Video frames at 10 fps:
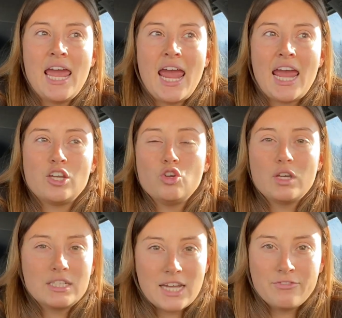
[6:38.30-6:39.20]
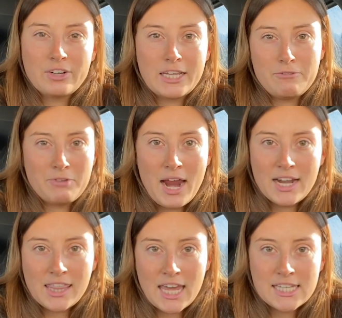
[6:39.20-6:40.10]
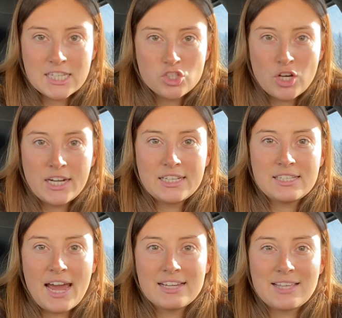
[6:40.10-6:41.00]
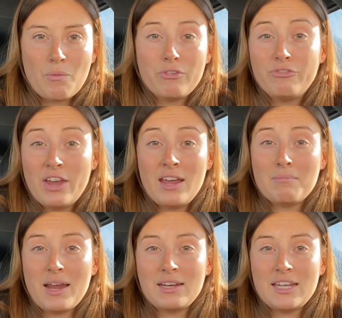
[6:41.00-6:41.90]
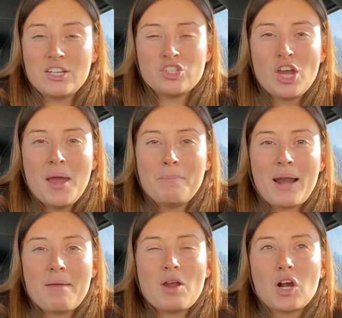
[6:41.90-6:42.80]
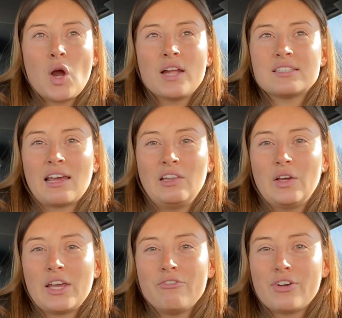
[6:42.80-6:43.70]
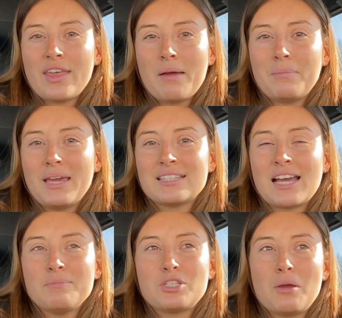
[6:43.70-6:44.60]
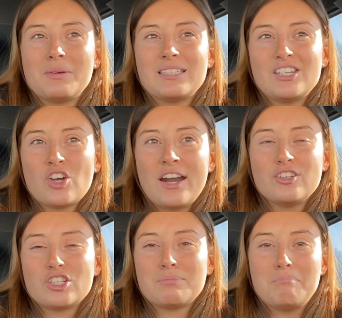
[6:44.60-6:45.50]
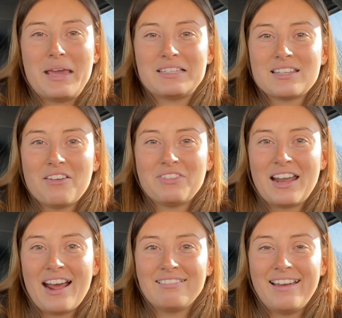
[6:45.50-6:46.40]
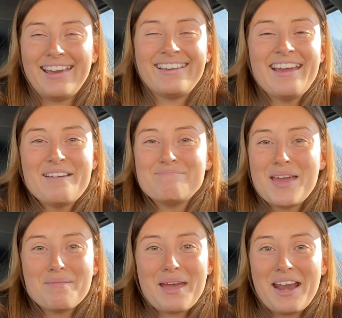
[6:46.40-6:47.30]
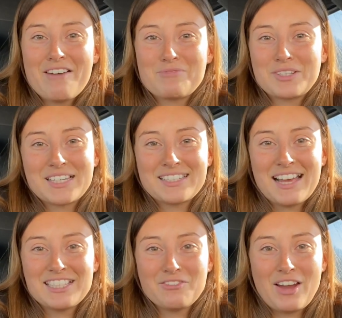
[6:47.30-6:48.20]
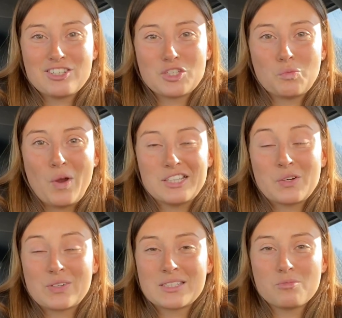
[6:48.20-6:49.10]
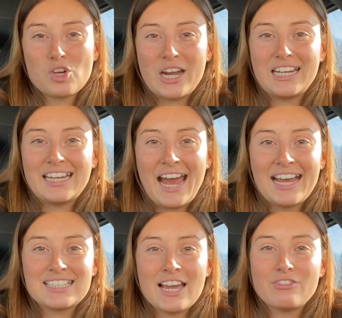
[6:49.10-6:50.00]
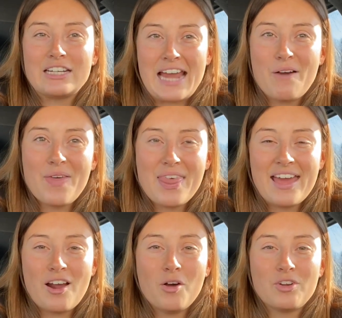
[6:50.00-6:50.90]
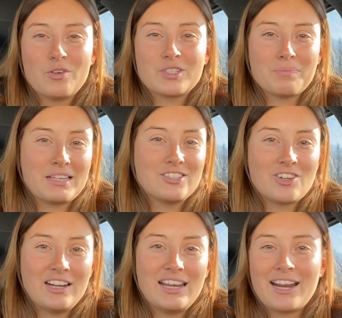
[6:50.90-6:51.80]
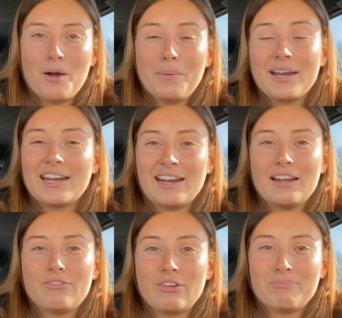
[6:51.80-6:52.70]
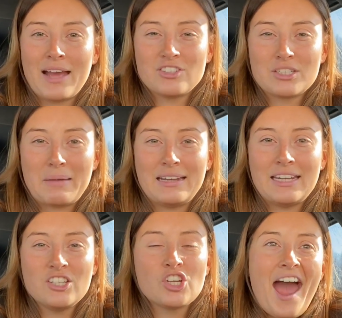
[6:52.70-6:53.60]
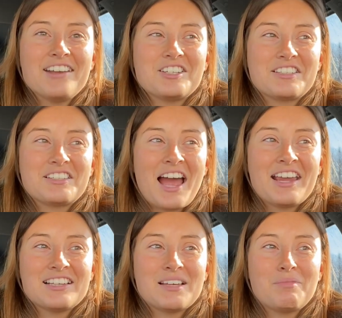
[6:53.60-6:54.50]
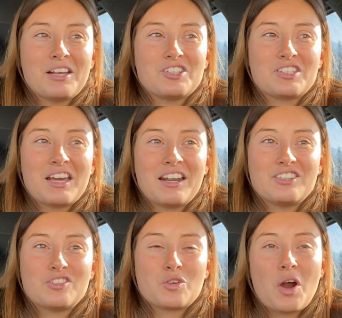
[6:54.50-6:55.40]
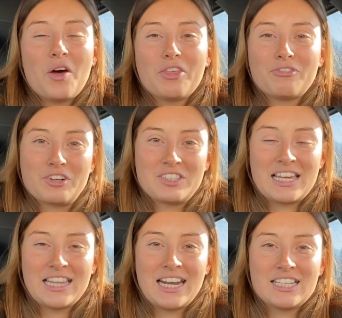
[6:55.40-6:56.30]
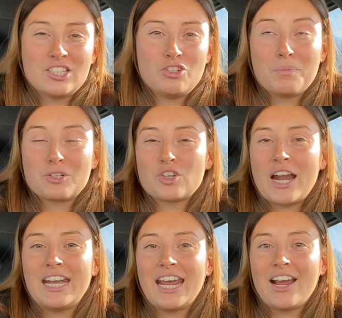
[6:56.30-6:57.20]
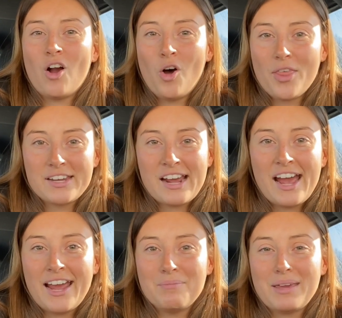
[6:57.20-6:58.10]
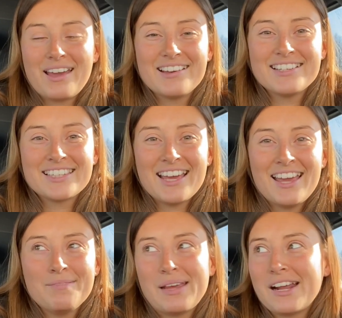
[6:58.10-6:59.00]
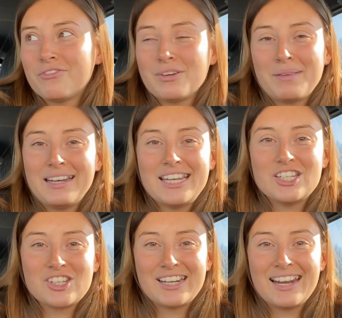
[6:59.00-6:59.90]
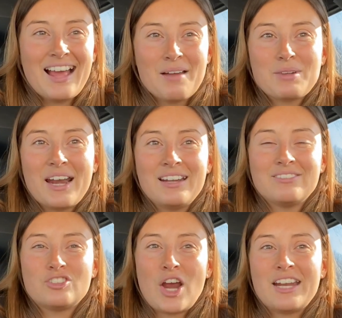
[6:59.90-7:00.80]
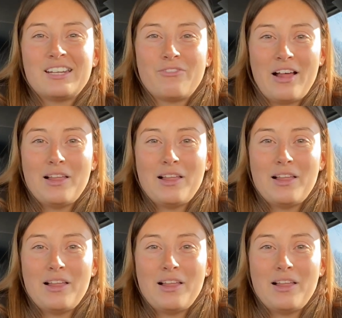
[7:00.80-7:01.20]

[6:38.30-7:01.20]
and you can definitely find things in trending tags that would fit in my niche, but I'm not constantly looking for that because I'm so busy trying to just make stuff that I like. Maybe I'd have more success if I just went towards some trending tags. Every now and then I'll know something's trending and I'll put it in if it matches my niche. I guess I'm not just gonna draw the first thing that is super trending all the time because it may not fit my niche, and I'm kind of trying to develop